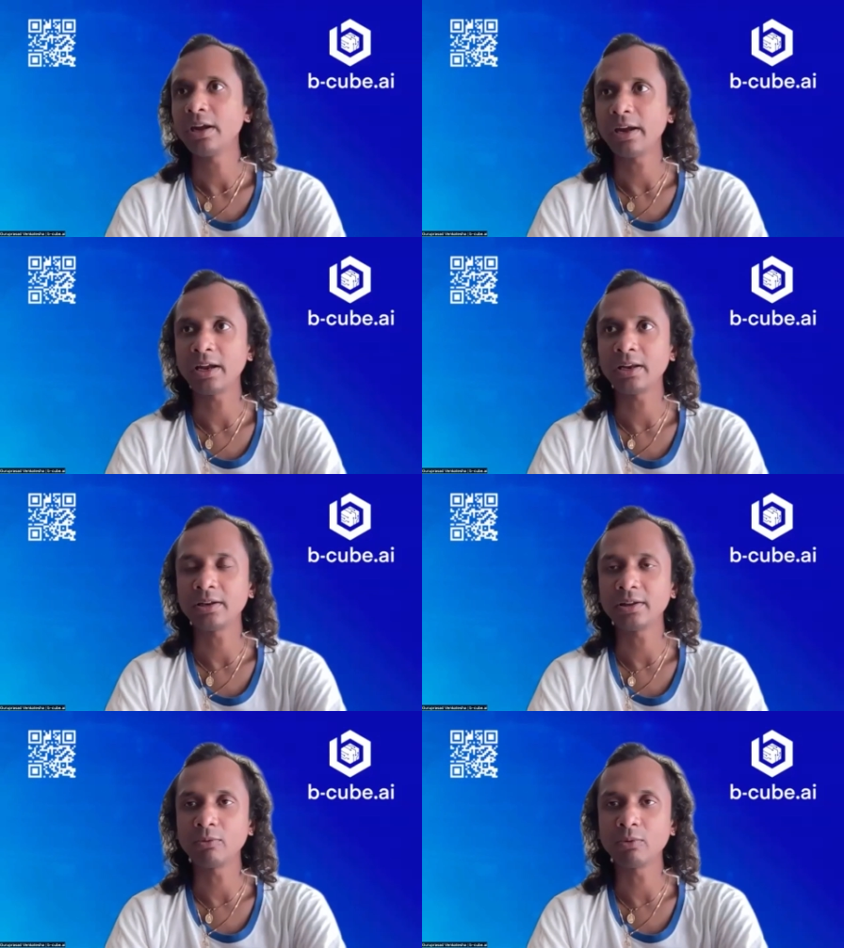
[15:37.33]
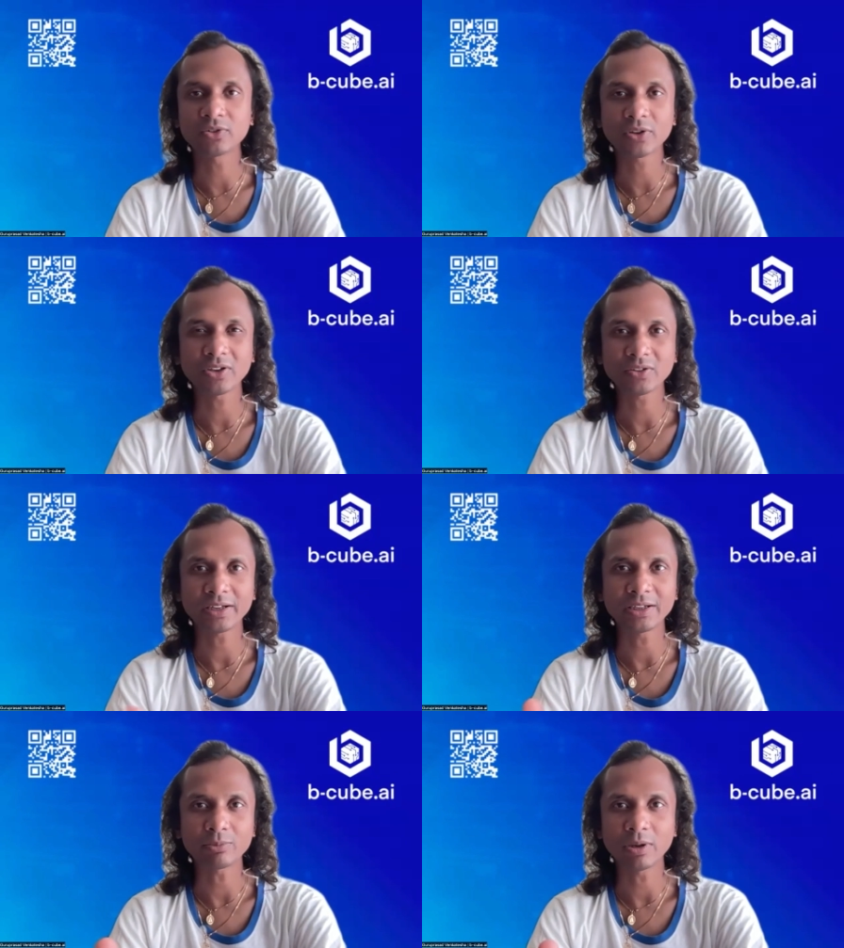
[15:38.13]
and in the worst case
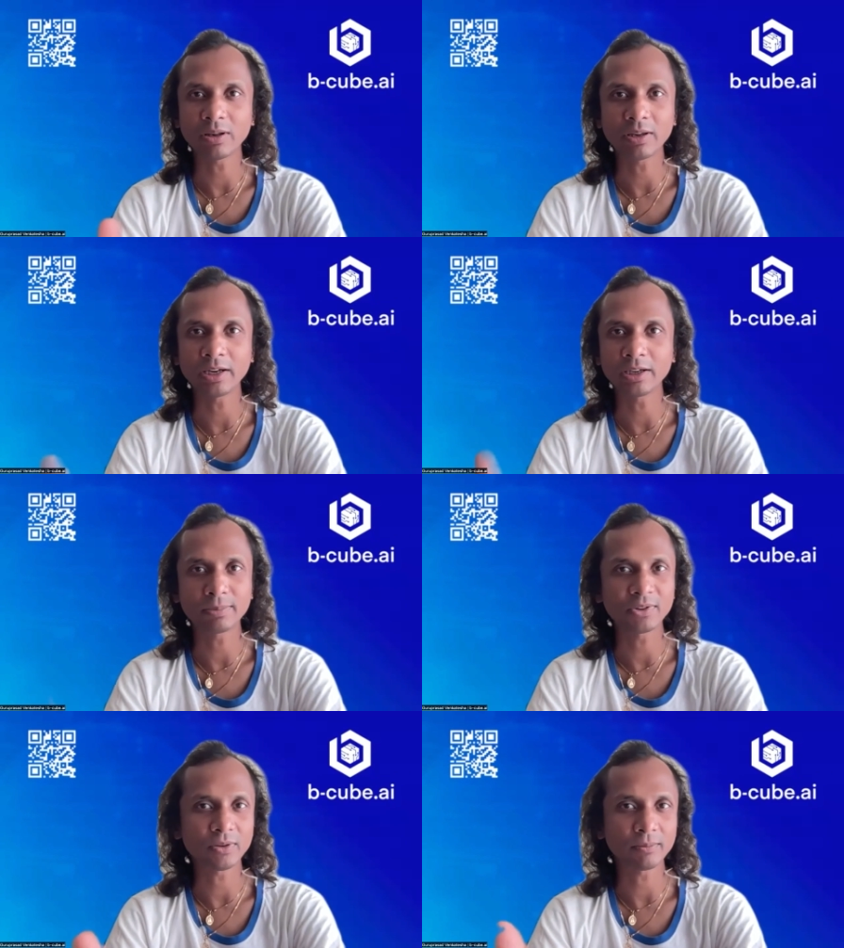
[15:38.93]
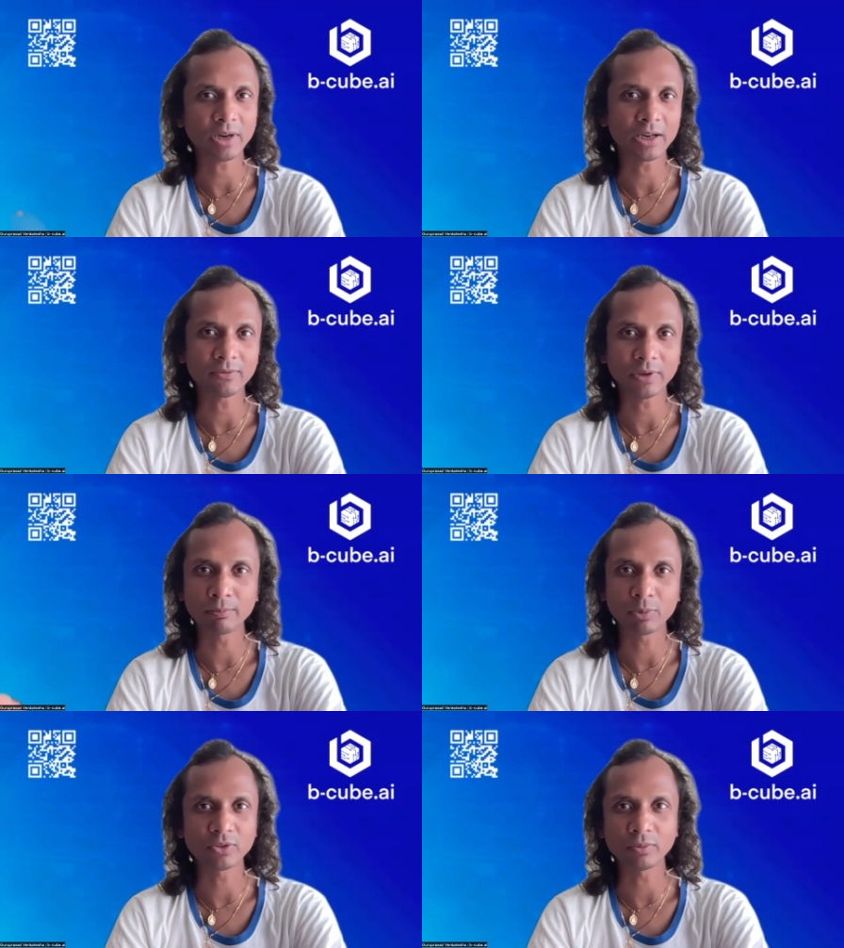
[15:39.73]
like it will end up in some kind of
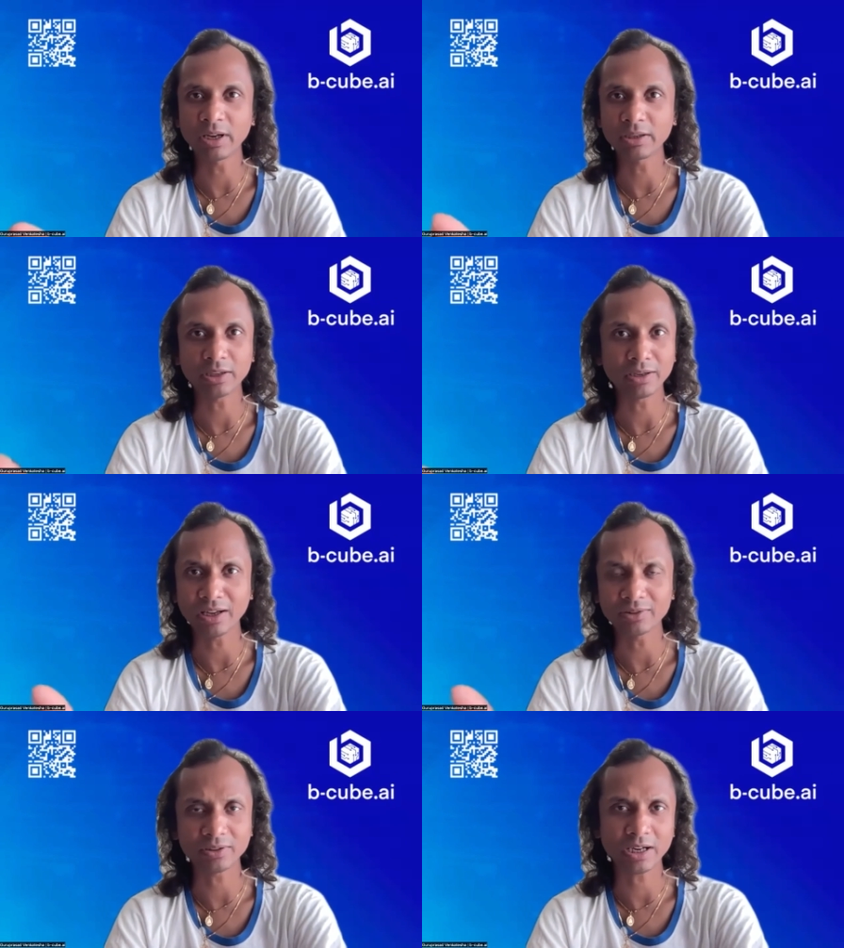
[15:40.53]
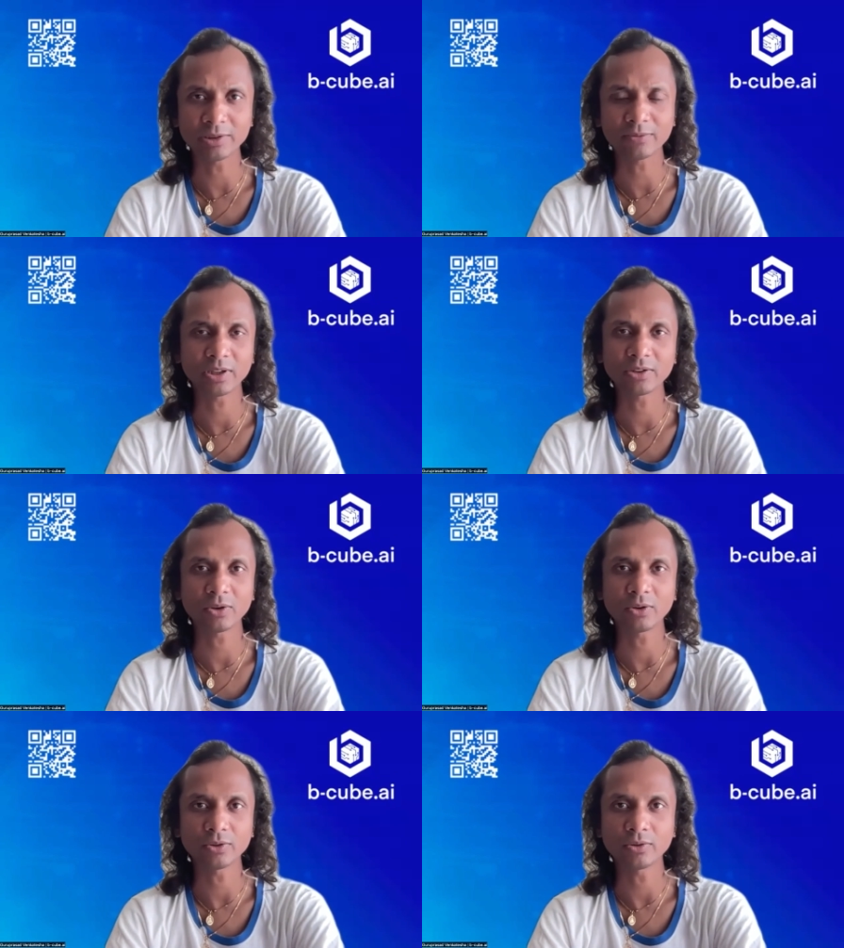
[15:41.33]
imprisonment and other kind of
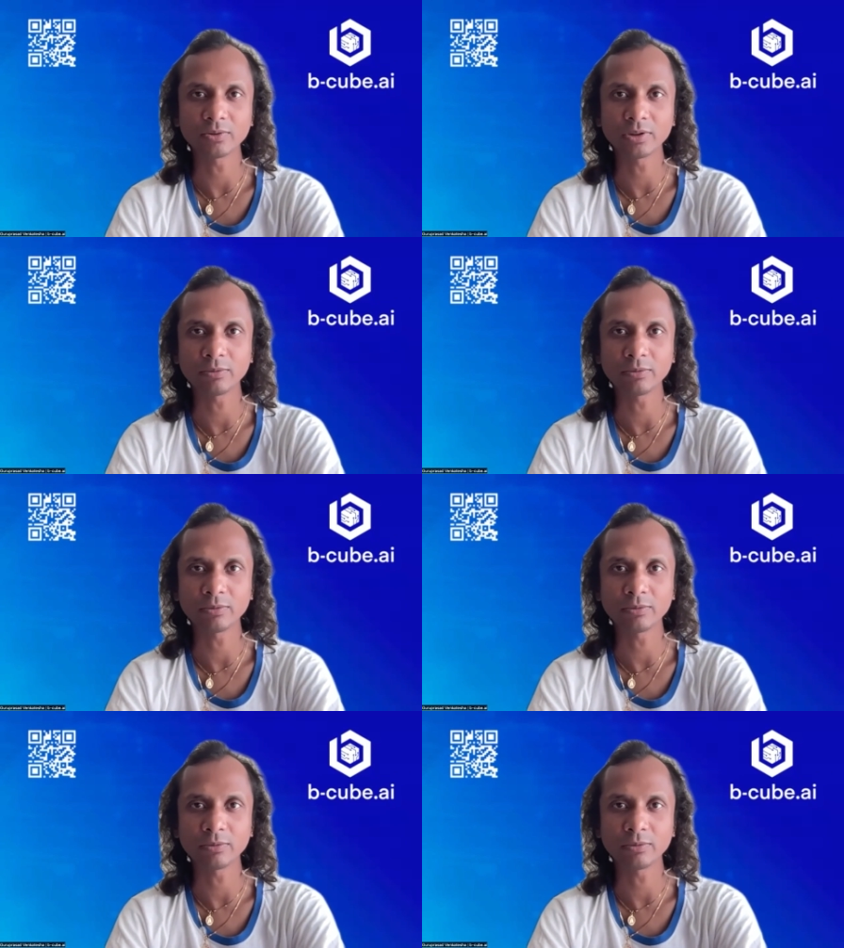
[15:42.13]
things also